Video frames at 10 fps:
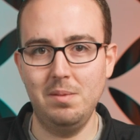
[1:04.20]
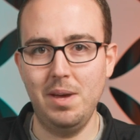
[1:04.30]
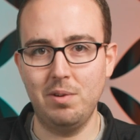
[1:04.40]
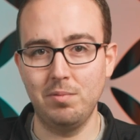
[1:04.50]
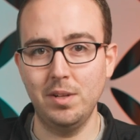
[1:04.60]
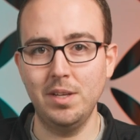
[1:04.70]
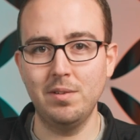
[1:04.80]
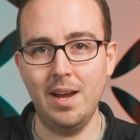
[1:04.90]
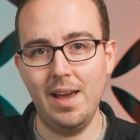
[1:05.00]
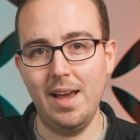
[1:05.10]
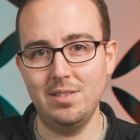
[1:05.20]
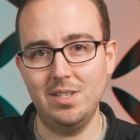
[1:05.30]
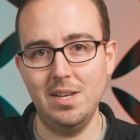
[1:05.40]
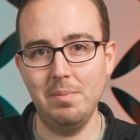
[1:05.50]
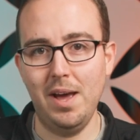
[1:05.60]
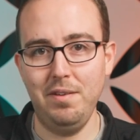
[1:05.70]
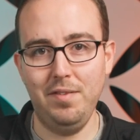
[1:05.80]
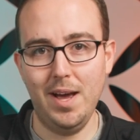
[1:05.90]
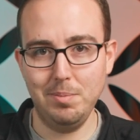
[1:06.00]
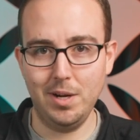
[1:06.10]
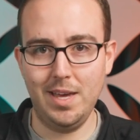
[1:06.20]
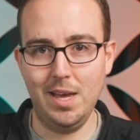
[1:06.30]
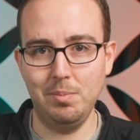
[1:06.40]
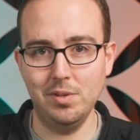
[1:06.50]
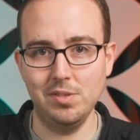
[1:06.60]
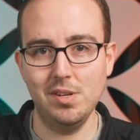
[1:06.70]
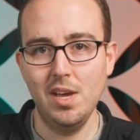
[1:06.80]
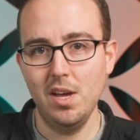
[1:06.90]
they make really great HDMI fiber cables